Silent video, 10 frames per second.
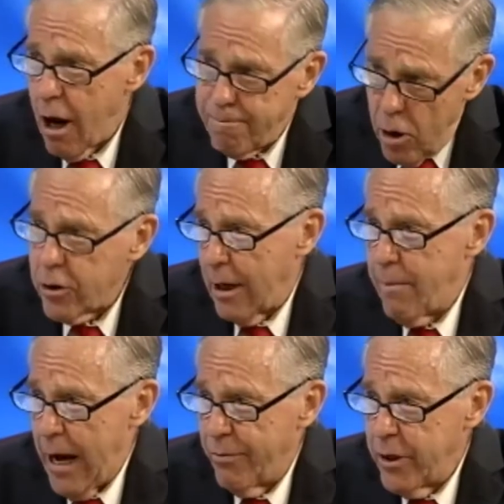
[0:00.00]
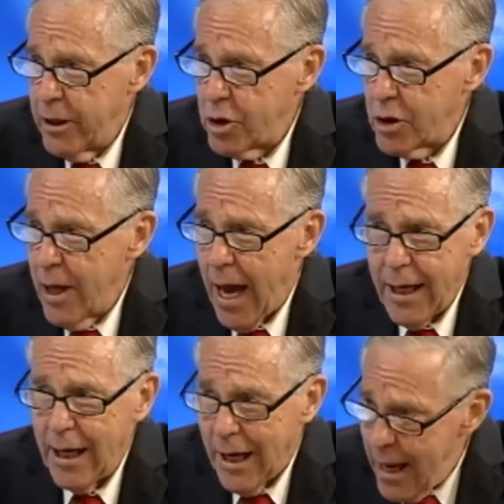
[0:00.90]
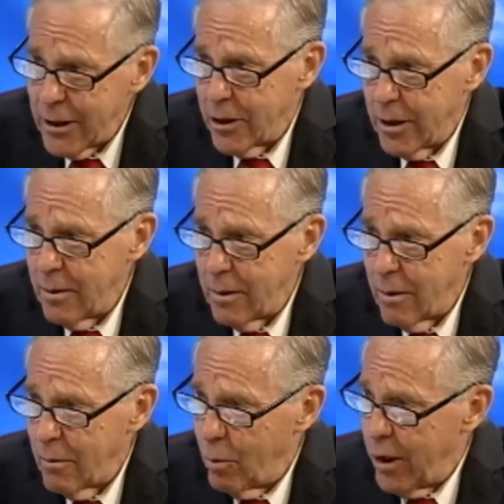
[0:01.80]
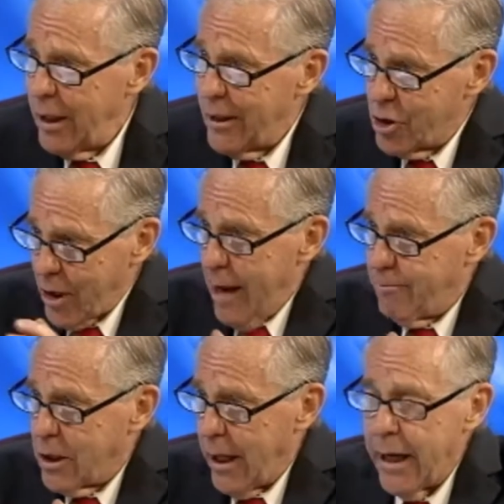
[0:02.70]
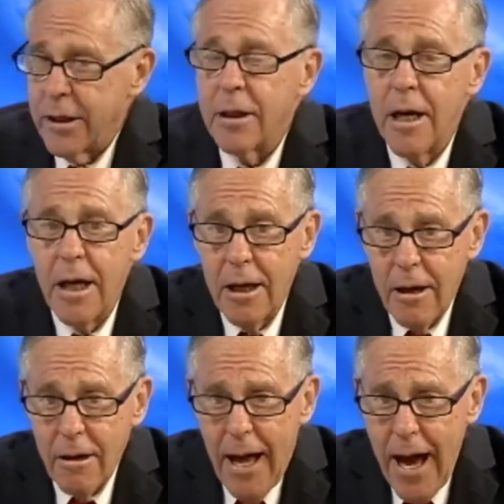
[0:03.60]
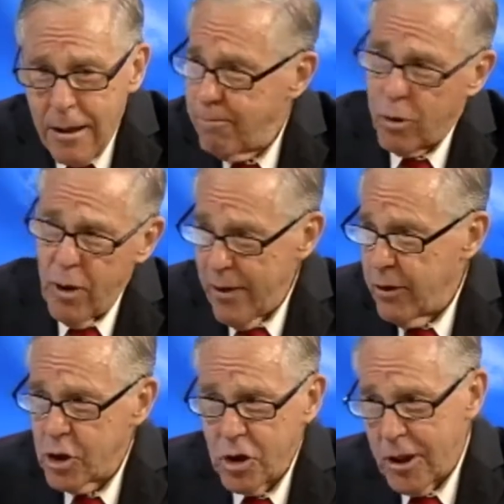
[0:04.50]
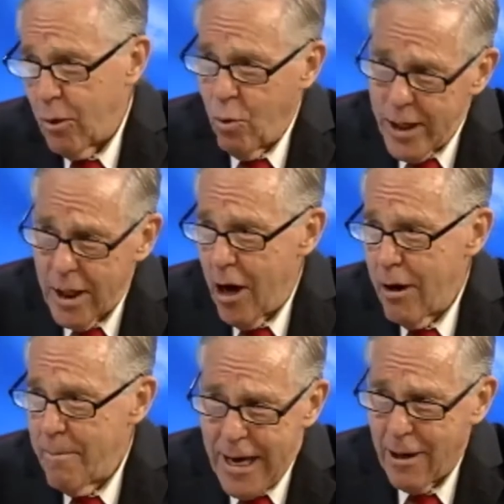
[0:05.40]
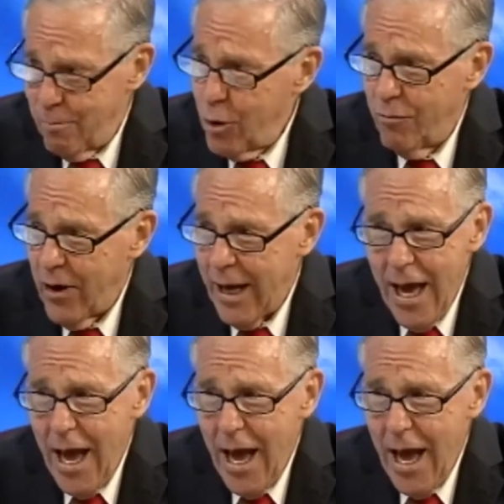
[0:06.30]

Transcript: a book about this, and in London, where he escaped to London, Attenborough read this and said, we're going to make a movie.